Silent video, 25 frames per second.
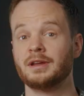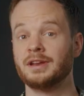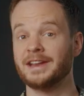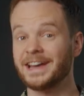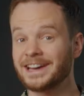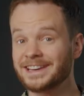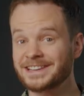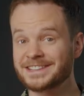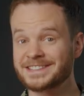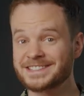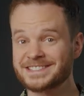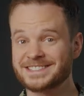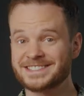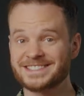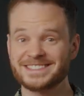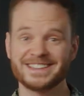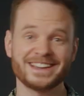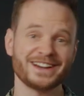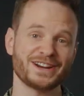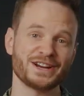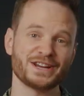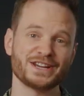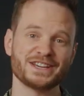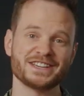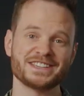Next,
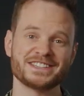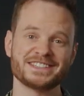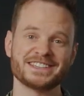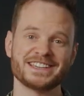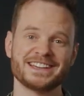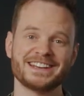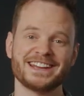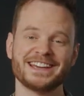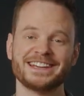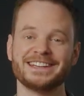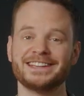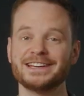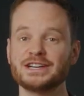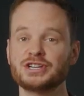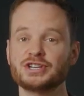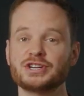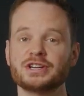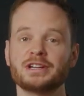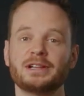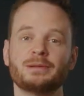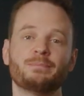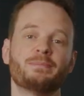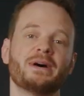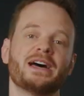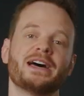there is an
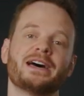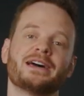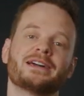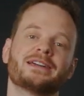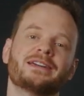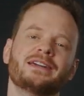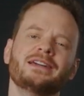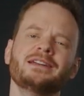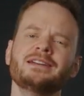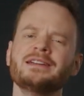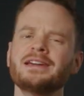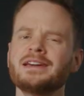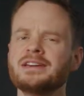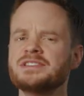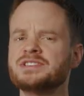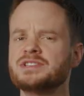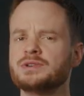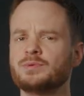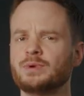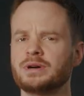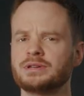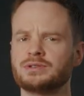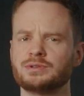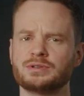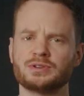additional bag in case
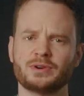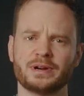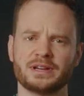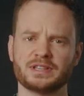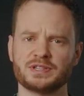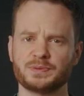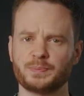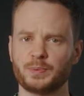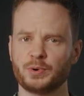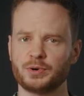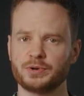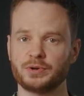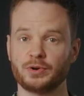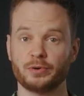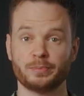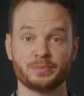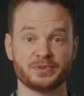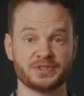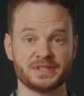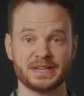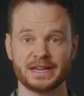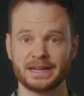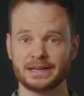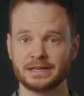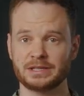you want to transport your
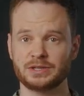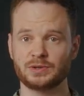MOSAIC